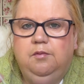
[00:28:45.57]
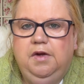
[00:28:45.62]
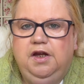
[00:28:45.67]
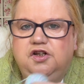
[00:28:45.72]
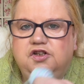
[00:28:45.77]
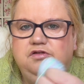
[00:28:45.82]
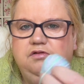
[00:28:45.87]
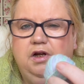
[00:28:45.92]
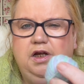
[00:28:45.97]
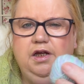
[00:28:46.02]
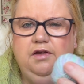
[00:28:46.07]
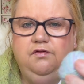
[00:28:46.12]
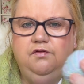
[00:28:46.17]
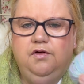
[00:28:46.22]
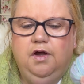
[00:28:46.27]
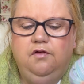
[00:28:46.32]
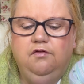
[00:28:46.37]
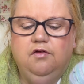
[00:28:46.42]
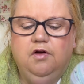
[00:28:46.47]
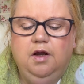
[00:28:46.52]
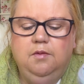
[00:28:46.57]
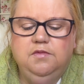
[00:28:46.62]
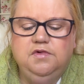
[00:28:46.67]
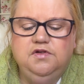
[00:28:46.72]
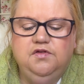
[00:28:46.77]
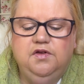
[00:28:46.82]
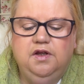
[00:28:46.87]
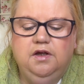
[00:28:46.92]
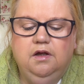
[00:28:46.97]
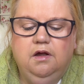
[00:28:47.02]
make sure I leave 5
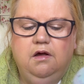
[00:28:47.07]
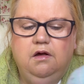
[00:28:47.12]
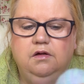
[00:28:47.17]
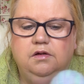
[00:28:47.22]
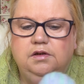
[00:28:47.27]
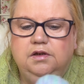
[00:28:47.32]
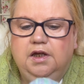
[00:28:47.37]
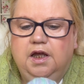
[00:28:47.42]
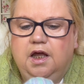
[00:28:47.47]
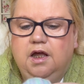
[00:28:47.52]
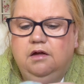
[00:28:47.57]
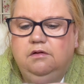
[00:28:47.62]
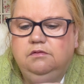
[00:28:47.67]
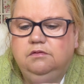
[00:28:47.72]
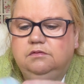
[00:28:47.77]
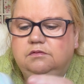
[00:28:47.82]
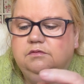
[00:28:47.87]
grams for the heart and cowl.